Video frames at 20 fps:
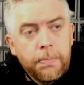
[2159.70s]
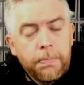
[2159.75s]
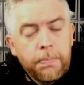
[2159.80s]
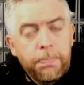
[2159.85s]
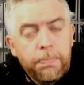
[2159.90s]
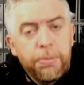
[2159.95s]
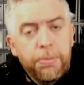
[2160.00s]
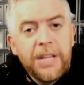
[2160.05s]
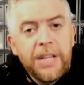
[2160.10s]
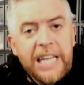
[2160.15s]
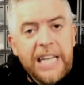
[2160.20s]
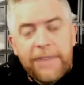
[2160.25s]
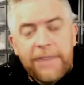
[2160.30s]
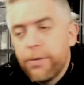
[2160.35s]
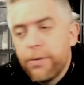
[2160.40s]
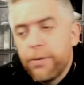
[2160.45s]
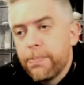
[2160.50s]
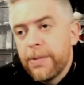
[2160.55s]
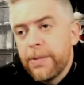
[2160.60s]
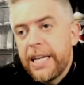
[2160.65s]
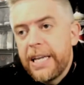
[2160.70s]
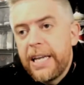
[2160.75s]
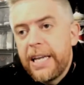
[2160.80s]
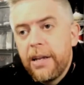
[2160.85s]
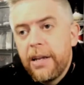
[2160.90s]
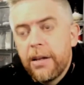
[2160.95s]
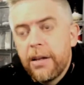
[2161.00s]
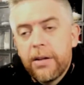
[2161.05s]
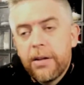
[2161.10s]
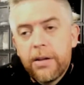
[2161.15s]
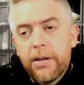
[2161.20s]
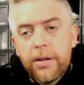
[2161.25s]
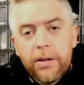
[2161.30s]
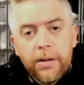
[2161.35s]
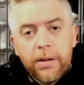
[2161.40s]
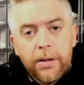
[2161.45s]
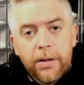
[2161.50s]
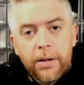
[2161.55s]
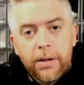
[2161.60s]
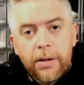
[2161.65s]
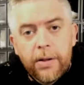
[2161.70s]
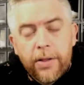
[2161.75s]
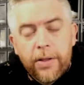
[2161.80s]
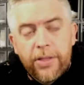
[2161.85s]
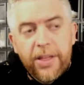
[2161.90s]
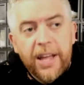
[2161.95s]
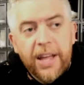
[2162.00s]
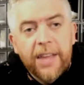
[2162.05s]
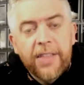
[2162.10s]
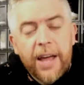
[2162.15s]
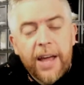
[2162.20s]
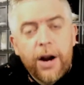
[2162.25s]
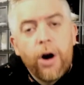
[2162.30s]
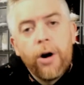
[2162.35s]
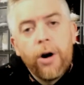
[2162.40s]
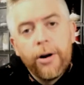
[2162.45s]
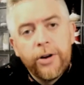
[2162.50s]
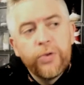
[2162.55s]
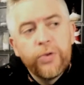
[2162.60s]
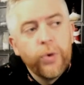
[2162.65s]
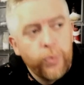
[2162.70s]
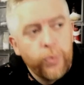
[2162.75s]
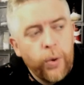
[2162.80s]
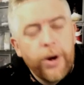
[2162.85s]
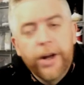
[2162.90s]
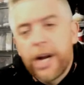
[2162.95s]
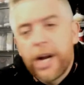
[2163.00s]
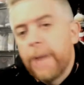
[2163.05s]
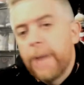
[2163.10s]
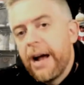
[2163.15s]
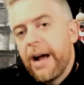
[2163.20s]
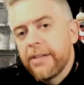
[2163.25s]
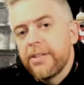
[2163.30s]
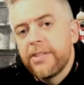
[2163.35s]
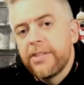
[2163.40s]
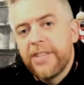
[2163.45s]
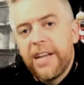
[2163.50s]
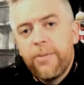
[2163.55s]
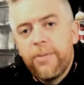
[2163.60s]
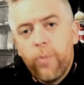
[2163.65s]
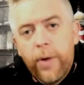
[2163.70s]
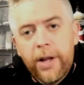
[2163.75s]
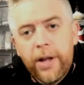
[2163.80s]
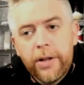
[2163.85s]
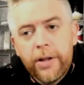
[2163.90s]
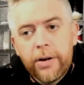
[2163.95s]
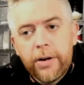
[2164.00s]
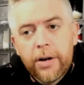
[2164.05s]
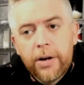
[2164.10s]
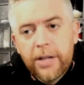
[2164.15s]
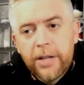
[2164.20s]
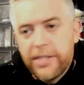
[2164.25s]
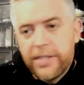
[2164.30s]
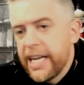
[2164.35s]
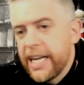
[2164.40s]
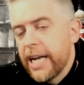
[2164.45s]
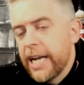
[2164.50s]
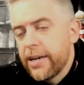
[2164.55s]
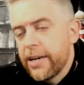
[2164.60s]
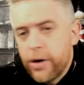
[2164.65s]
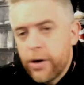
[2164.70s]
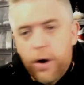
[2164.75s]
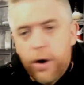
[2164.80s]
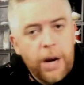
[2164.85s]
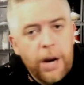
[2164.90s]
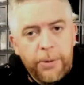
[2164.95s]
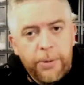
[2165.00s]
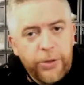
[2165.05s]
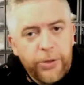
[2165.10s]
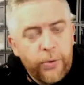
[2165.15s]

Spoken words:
believably think that Orange would want to come out to save Wheeler because he got caught up with the